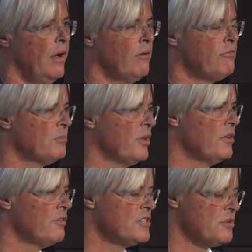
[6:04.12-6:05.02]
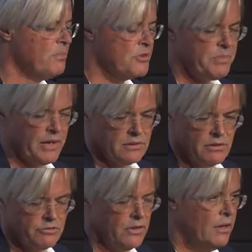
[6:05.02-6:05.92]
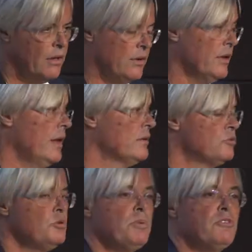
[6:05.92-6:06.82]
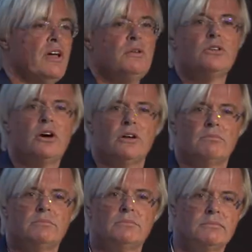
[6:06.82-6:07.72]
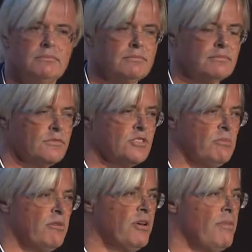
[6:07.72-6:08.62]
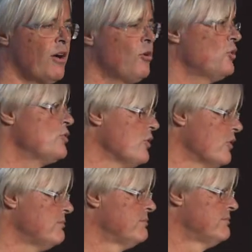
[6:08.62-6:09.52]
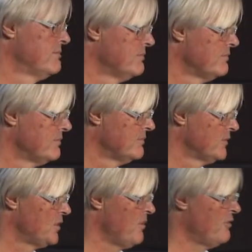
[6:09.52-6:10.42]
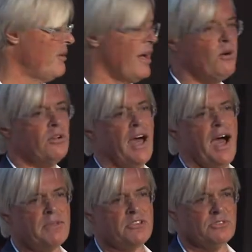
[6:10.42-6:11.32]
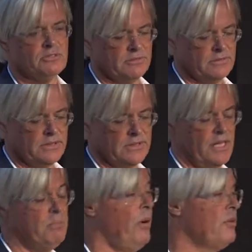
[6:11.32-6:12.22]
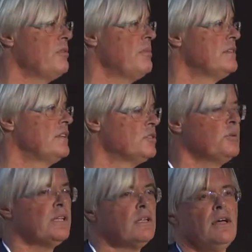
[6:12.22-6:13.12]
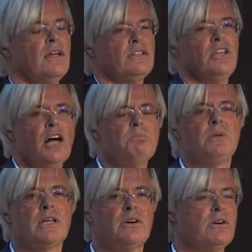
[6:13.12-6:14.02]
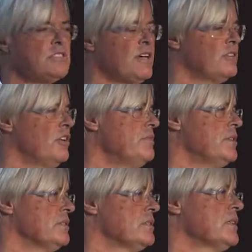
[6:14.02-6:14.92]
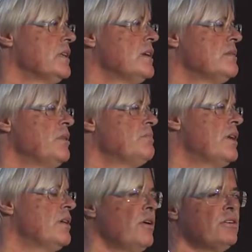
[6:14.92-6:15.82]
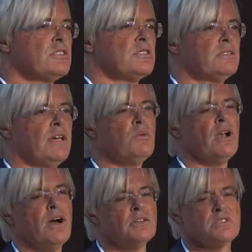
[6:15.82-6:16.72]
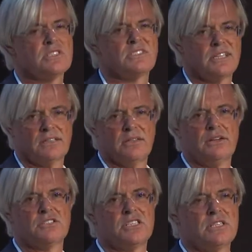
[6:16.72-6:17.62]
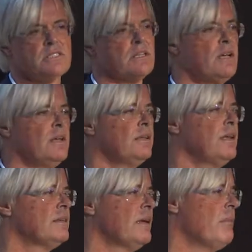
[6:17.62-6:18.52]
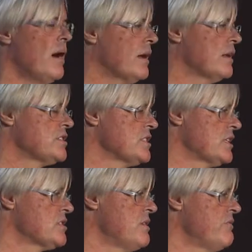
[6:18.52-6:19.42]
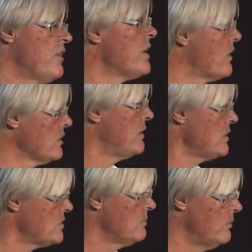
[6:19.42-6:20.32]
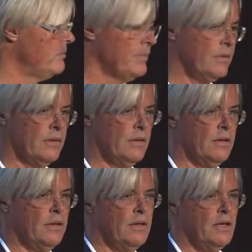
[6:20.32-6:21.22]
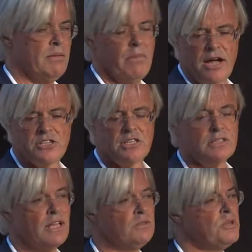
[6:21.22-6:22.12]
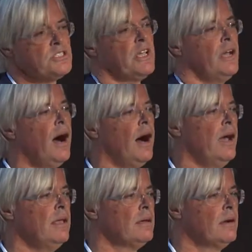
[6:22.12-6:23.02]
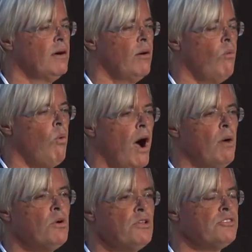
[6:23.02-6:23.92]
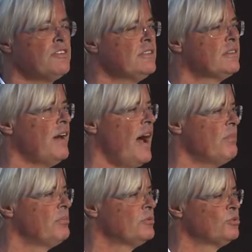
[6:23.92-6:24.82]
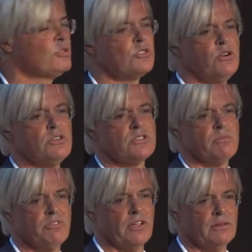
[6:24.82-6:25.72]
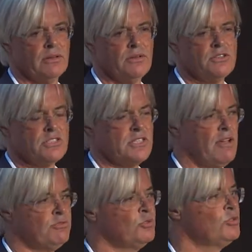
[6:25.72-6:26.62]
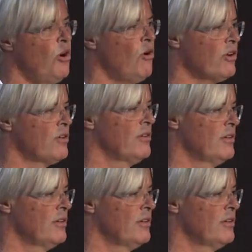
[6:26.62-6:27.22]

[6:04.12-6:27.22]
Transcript: from the innovation perspective. And again, the 2%, you know them. Some of them are called Google. Some of them are called Amazon. And possibly they do it not because they are dominant, but because they realize that these technologies that they market is actually very contestable. Imagine that with AI, why will you still type to search something? You just have to talk